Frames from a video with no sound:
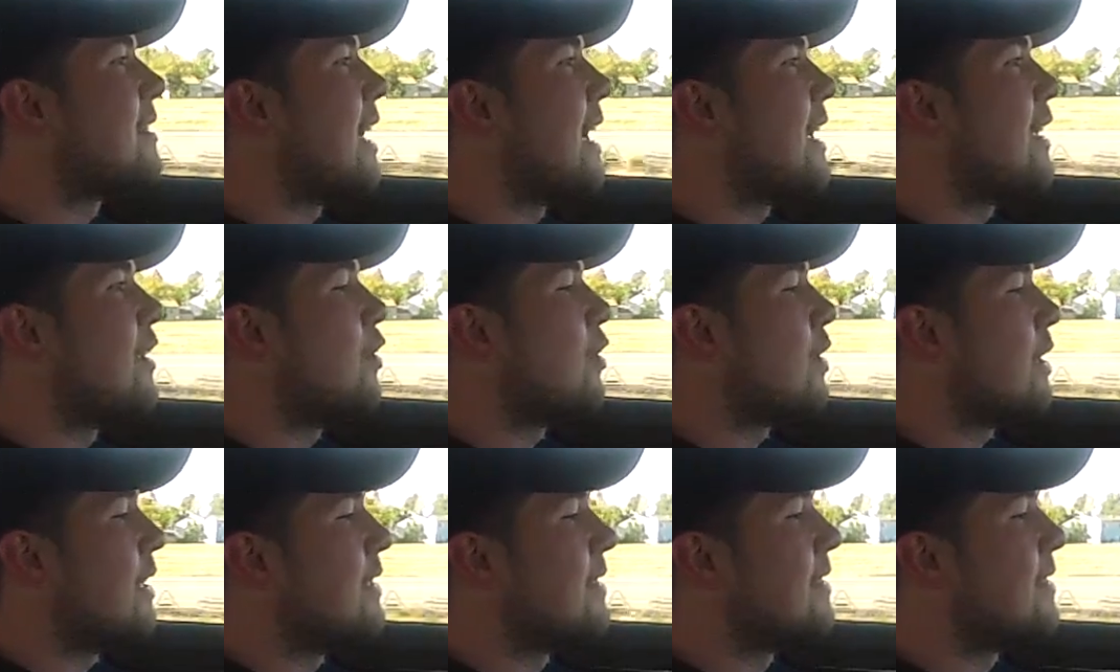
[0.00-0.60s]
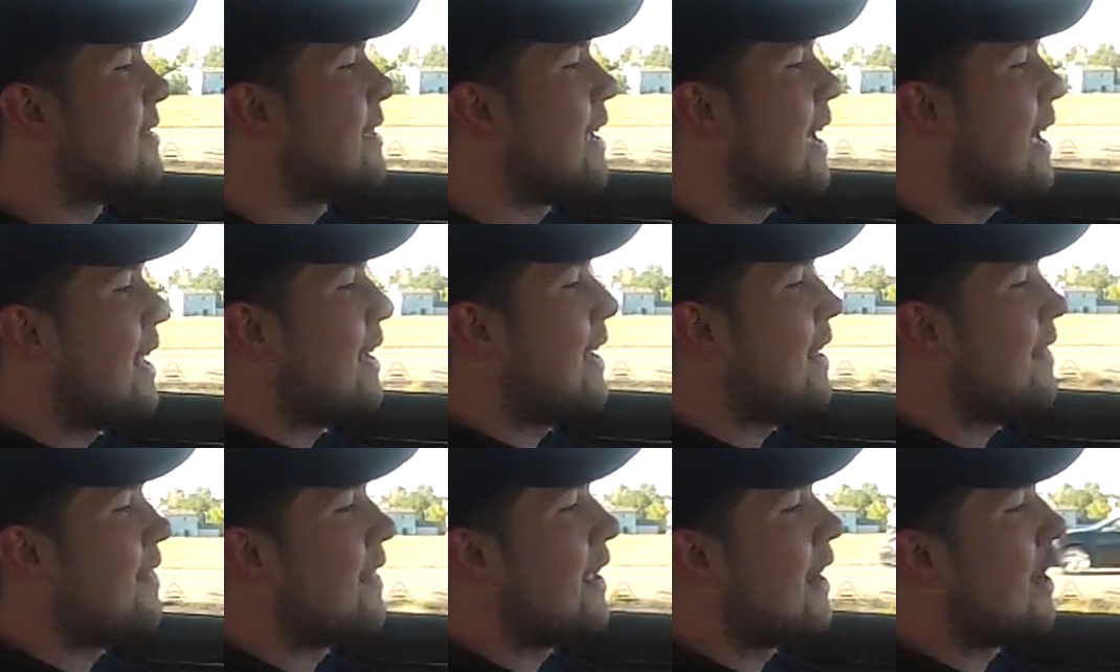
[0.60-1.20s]
that you can
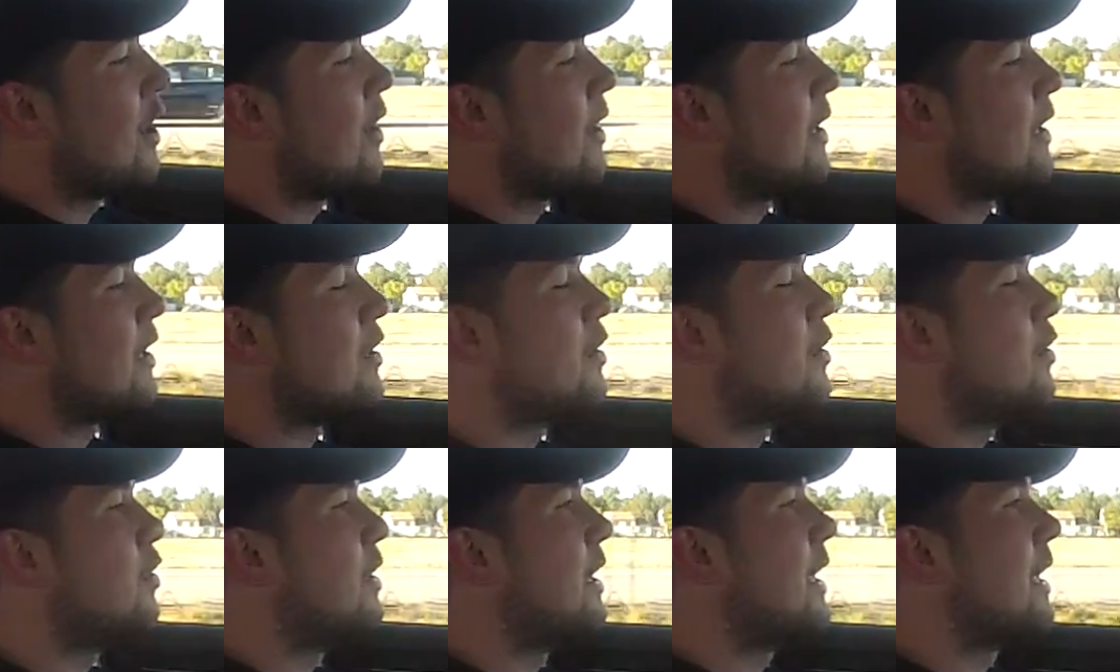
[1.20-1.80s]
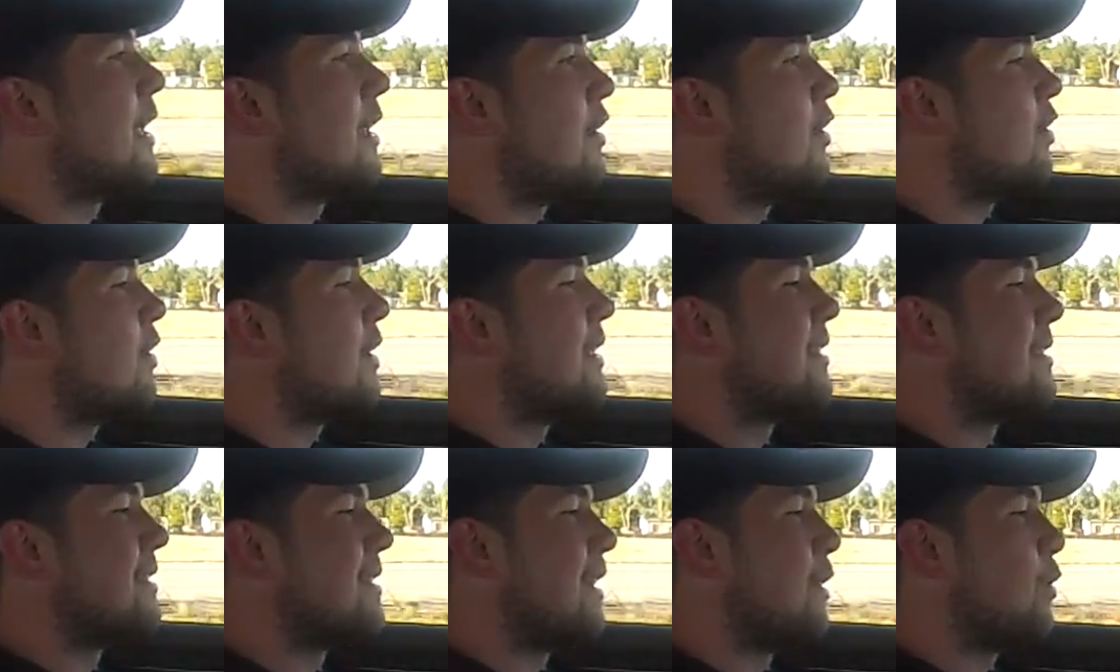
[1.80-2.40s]
set in there, including you
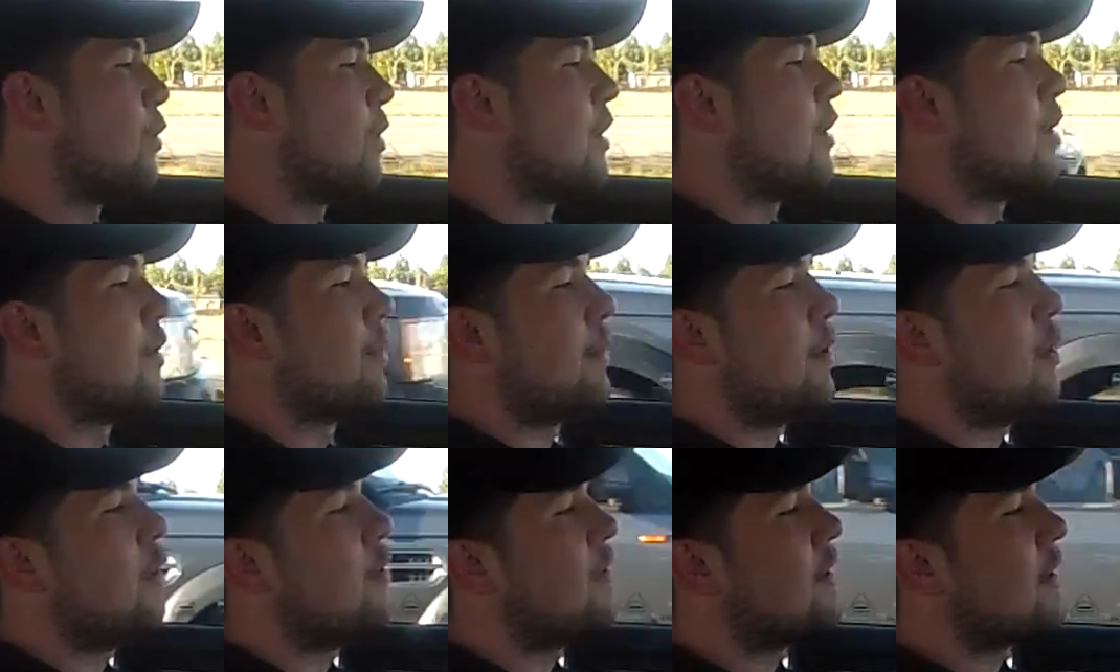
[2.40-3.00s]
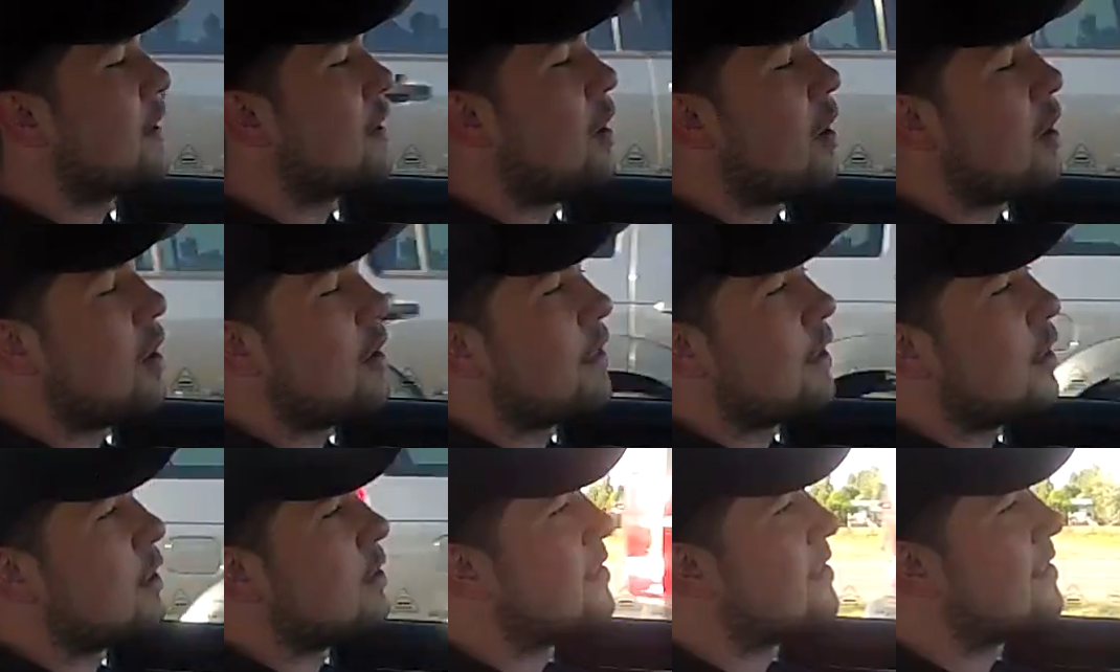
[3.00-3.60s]
can see where your music
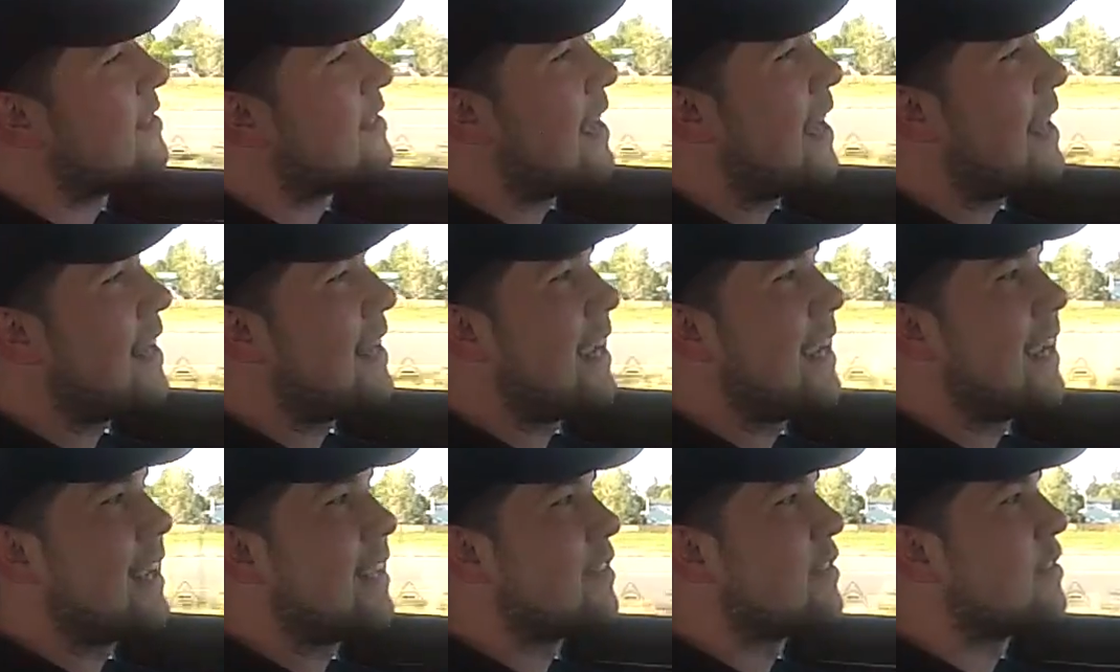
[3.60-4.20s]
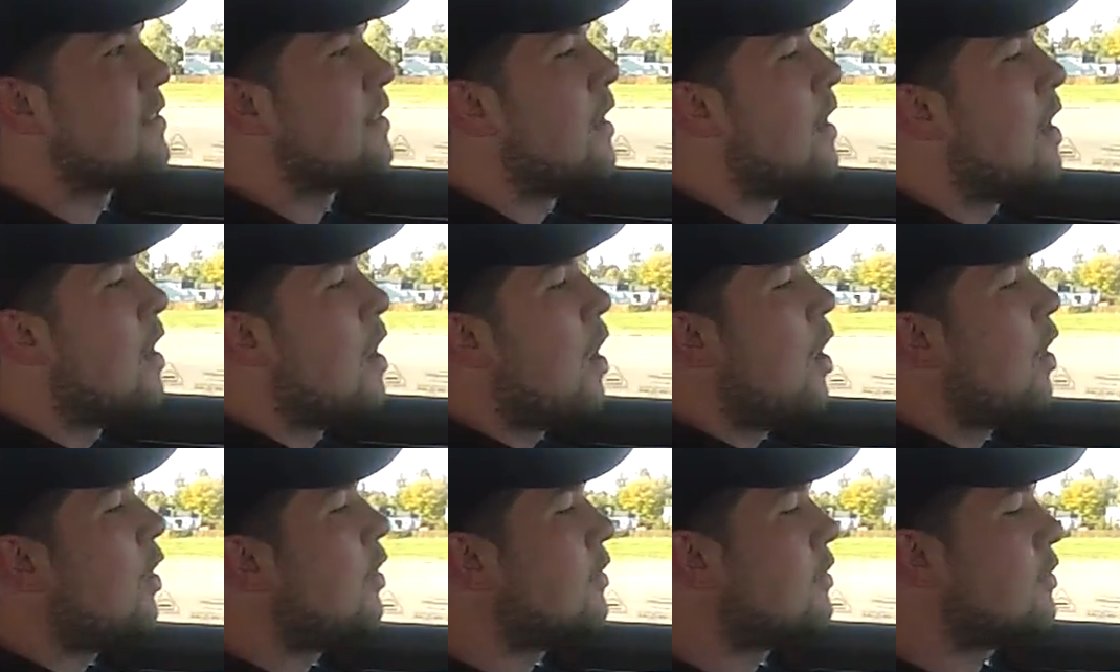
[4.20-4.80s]
are, there's settings,
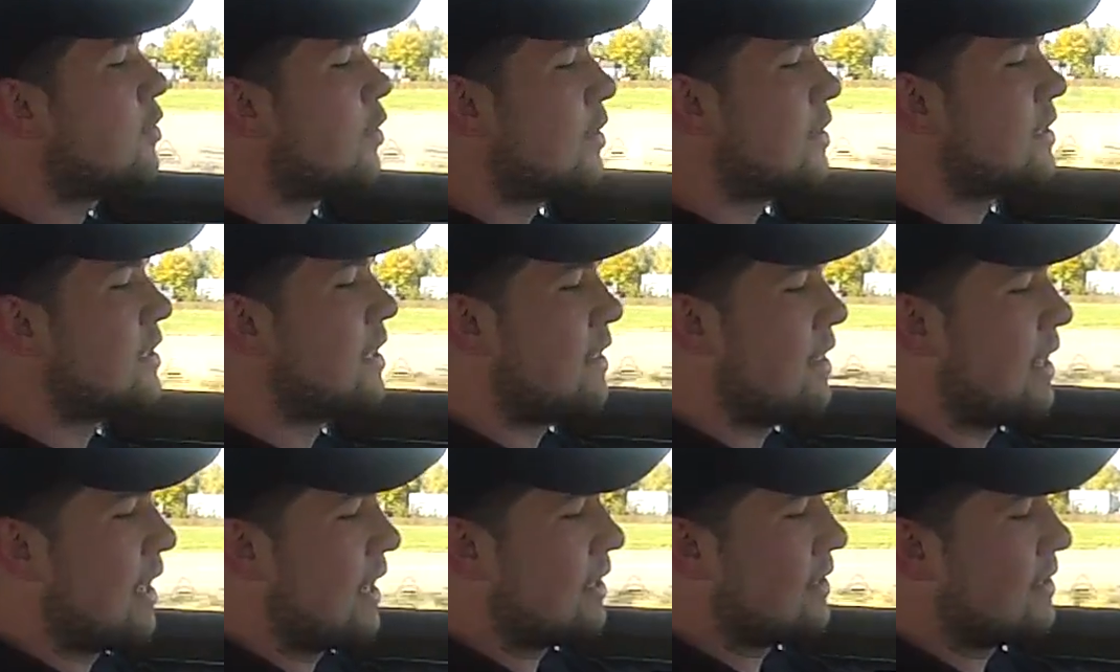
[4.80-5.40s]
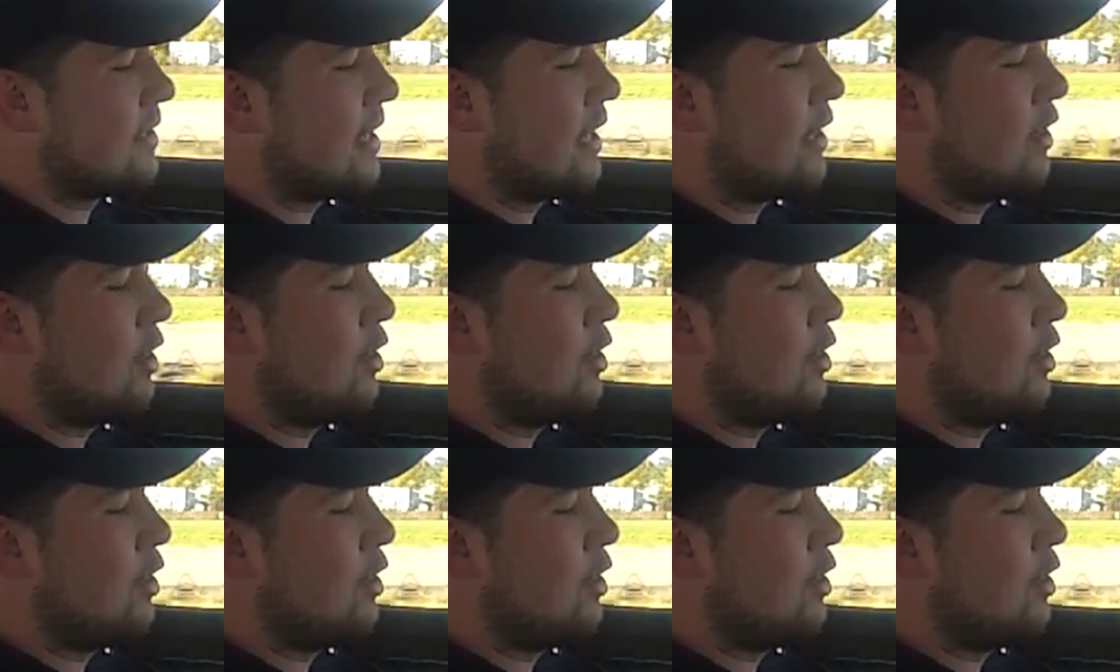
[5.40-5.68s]
all sorts of things that